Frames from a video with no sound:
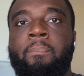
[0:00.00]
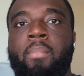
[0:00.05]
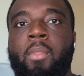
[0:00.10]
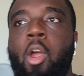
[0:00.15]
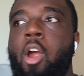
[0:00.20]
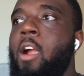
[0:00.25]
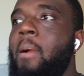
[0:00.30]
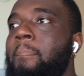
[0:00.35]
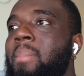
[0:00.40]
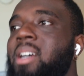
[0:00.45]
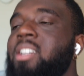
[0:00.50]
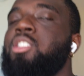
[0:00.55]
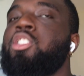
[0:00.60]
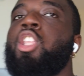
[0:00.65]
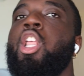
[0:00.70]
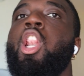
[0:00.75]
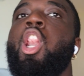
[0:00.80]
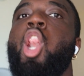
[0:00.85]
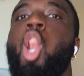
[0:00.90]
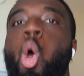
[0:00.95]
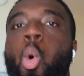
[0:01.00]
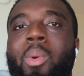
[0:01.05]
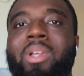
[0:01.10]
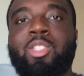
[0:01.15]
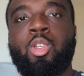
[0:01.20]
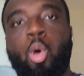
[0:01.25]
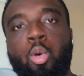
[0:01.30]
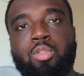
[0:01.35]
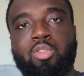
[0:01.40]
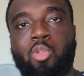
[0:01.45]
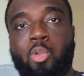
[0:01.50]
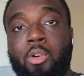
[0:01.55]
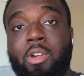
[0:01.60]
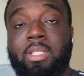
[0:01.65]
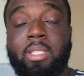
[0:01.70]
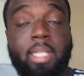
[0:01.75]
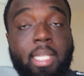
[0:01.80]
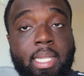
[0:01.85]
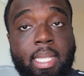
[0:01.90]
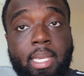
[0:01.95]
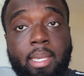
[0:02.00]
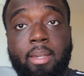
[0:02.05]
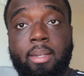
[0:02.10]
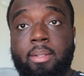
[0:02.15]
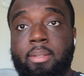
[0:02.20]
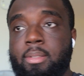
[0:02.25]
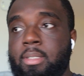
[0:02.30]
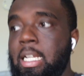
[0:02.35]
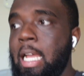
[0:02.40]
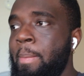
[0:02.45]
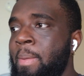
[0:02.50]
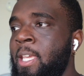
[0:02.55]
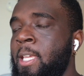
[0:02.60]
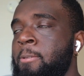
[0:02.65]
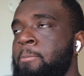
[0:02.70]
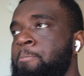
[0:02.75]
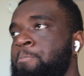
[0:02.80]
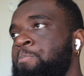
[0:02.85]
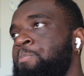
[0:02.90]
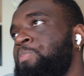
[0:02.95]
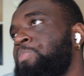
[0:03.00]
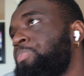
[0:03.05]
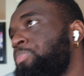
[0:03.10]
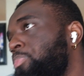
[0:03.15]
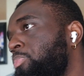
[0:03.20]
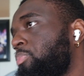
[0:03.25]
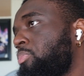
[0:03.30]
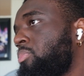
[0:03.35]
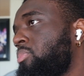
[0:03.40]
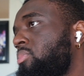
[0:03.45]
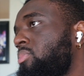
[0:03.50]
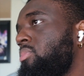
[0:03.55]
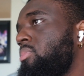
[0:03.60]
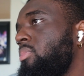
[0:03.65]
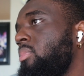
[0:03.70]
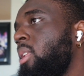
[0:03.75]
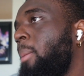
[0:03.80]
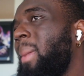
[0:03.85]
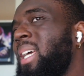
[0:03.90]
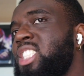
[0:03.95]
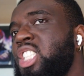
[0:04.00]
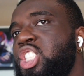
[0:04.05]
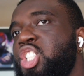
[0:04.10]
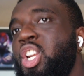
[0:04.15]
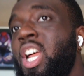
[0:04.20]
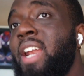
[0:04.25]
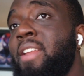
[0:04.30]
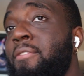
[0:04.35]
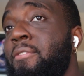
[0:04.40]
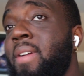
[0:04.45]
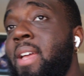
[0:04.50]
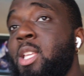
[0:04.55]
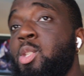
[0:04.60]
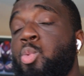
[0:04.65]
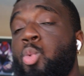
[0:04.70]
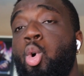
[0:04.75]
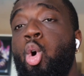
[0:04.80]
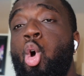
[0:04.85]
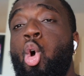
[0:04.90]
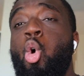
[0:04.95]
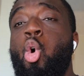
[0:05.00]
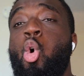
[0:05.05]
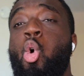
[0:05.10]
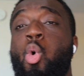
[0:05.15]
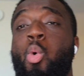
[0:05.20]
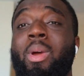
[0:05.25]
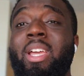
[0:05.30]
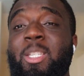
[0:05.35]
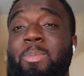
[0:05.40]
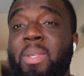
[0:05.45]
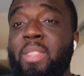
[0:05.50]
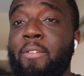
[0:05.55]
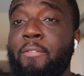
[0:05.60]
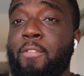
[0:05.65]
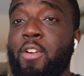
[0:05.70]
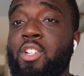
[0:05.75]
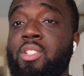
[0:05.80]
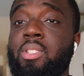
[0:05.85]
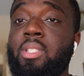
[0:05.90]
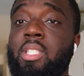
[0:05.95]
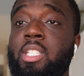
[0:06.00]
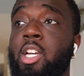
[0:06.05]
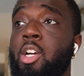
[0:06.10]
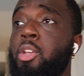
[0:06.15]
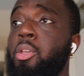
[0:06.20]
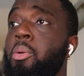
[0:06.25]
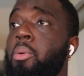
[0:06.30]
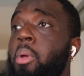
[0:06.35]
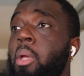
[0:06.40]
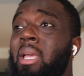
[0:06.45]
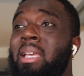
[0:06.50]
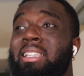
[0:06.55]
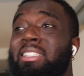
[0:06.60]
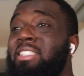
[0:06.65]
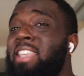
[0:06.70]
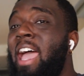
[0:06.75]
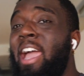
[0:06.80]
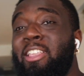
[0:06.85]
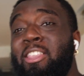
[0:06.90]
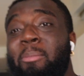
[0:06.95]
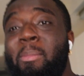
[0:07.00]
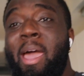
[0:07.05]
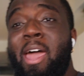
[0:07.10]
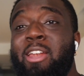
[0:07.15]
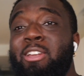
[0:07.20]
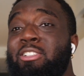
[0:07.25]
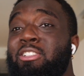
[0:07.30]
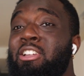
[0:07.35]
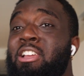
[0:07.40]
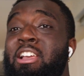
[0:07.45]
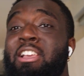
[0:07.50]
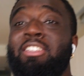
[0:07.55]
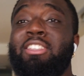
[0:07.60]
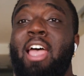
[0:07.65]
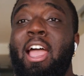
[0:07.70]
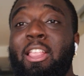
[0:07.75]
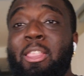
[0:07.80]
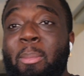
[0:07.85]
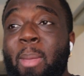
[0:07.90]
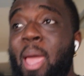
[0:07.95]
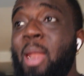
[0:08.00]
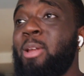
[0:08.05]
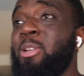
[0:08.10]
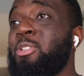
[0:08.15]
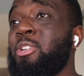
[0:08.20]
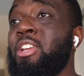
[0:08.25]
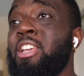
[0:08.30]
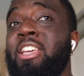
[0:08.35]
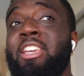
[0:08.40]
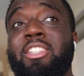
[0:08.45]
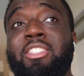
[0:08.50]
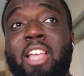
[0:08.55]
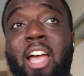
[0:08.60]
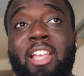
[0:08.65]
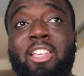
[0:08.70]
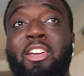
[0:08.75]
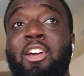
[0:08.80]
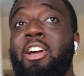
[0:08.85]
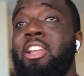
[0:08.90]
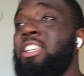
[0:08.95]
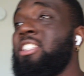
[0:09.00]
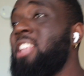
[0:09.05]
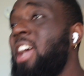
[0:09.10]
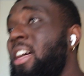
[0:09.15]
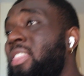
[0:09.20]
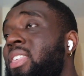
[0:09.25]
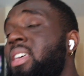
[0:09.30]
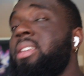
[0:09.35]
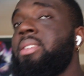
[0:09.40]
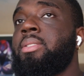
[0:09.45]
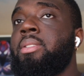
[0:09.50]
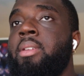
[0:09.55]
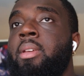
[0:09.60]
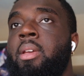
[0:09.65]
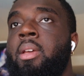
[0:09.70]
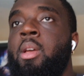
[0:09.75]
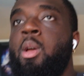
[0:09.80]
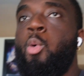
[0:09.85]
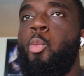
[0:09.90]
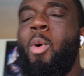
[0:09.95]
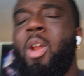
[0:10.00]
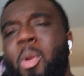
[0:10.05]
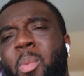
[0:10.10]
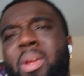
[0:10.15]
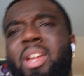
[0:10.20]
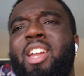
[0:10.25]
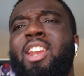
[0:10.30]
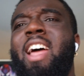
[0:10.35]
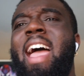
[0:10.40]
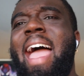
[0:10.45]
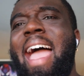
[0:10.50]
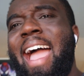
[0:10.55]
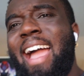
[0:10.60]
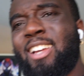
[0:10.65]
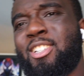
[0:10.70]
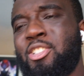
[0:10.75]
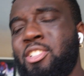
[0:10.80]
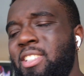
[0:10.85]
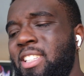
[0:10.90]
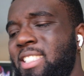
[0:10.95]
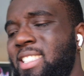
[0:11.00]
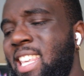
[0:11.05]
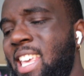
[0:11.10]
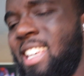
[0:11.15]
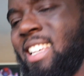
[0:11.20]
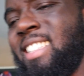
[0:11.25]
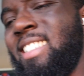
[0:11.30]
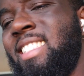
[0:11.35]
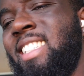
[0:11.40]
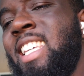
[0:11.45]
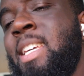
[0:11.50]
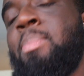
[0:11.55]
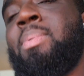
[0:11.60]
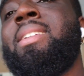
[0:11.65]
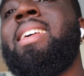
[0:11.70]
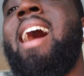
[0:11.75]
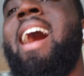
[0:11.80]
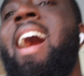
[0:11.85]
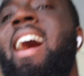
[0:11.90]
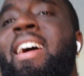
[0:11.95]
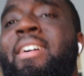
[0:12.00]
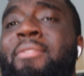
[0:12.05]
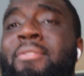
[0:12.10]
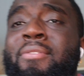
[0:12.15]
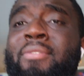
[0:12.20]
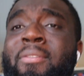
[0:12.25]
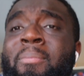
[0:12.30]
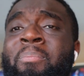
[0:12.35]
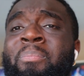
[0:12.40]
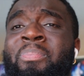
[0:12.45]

are amongst the lowest goal scorers in the league. I mean, Manchester United fans will always be the first to tell you, sack the manager, he's not good, he's not this. When are we going to actually take a deep dive